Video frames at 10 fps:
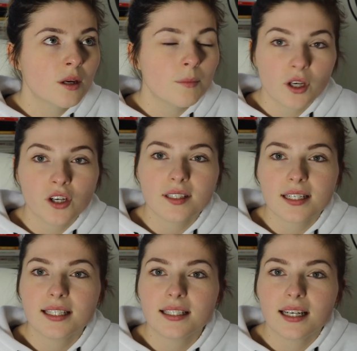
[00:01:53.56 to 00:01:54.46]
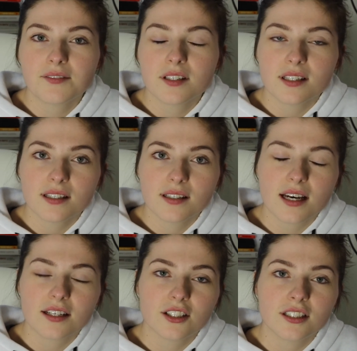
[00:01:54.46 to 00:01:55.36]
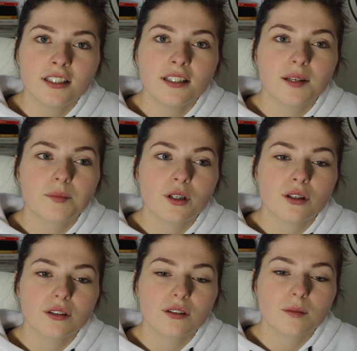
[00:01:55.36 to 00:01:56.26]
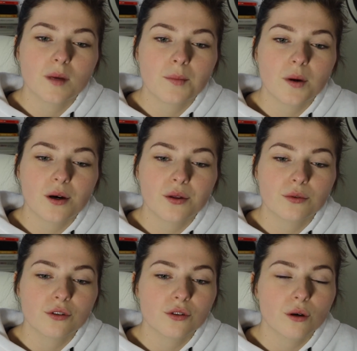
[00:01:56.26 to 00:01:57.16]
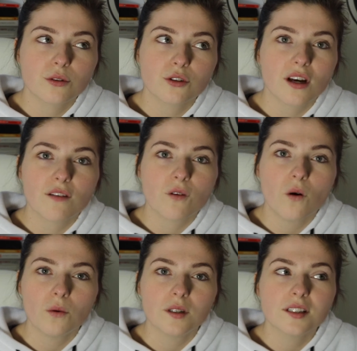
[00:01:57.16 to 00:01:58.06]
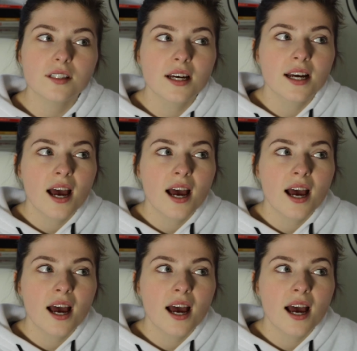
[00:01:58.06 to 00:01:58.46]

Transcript: because I didn't have a C-section and because my birth was so straightforward,